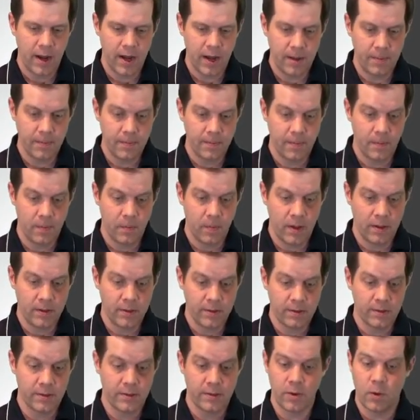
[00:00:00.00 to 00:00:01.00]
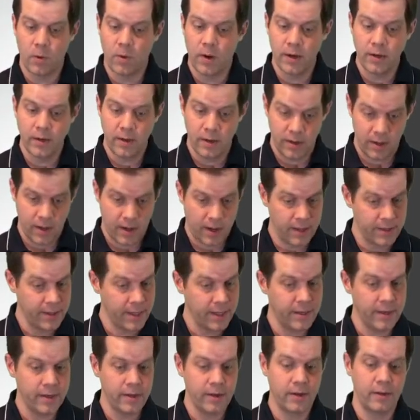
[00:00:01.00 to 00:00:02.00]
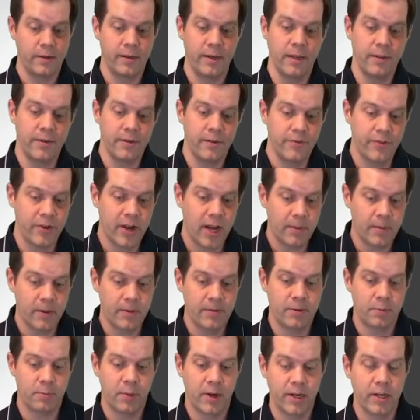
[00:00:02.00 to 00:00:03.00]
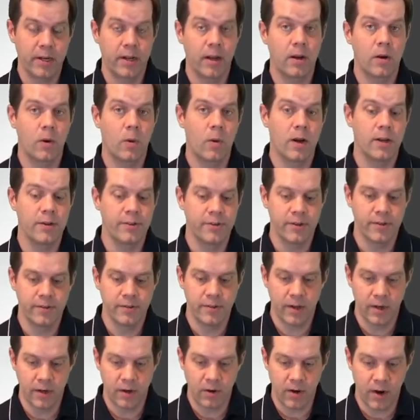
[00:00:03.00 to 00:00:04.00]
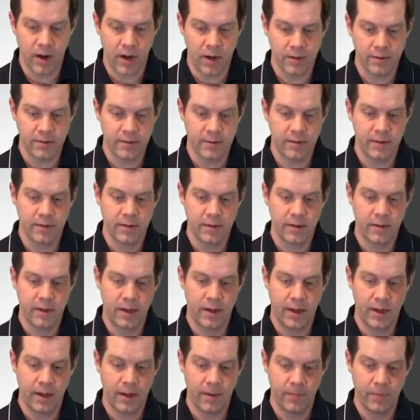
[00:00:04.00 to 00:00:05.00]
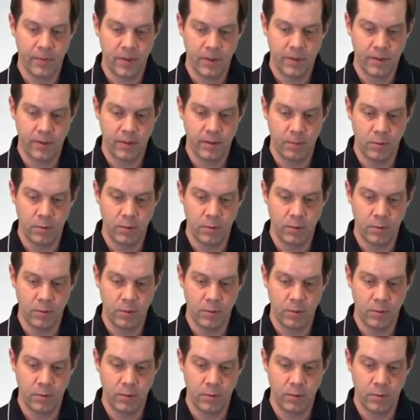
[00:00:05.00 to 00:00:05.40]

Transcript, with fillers: Um, so, one, uh, they did a decent job at spreading out questions across um,